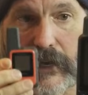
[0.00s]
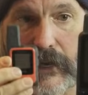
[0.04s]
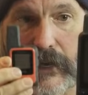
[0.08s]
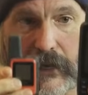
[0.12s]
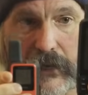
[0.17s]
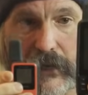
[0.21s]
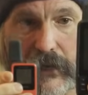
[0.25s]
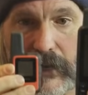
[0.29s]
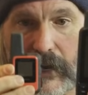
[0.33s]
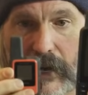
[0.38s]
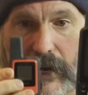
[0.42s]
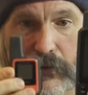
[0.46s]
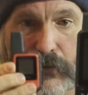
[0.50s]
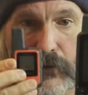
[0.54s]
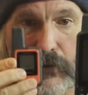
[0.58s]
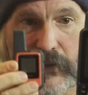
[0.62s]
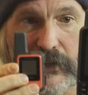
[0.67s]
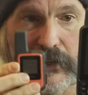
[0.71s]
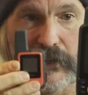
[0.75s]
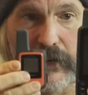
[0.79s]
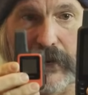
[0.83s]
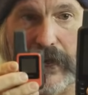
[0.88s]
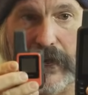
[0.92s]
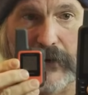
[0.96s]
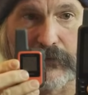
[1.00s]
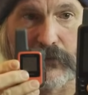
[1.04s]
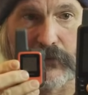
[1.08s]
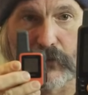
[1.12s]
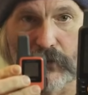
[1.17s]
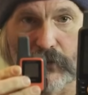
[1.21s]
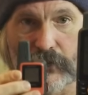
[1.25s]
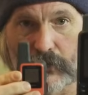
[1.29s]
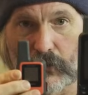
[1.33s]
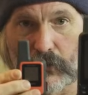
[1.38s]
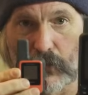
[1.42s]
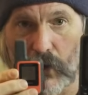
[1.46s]
and I really didn't have a
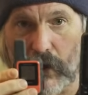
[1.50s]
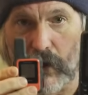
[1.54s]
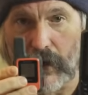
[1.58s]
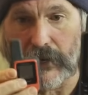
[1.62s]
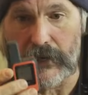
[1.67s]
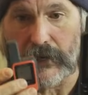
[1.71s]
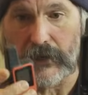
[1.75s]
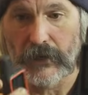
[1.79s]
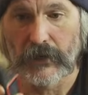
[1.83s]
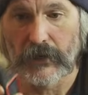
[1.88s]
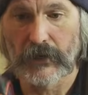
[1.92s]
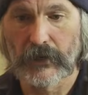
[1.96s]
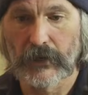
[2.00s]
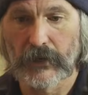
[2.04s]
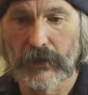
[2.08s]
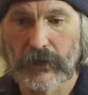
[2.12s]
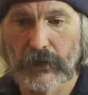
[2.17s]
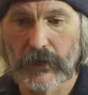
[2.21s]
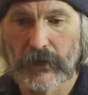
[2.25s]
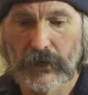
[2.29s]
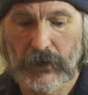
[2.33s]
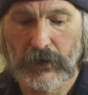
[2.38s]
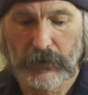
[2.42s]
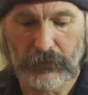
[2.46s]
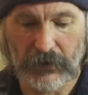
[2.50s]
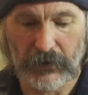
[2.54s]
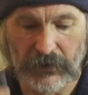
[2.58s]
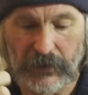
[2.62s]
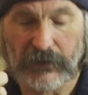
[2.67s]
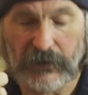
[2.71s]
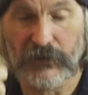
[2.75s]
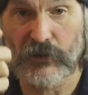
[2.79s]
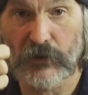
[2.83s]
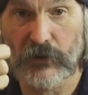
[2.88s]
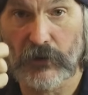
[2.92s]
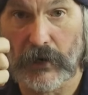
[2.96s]
reason why. But
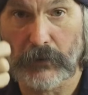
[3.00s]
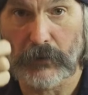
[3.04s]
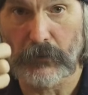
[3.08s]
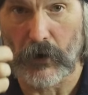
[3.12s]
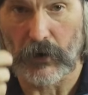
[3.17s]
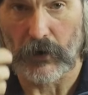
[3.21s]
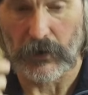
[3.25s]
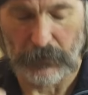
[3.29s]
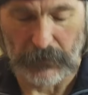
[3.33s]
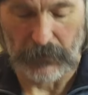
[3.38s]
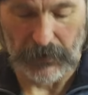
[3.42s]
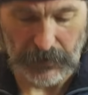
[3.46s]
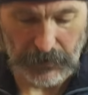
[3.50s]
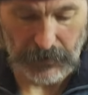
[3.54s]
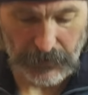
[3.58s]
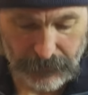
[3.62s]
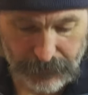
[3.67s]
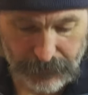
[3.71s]
this year I bought a Mini.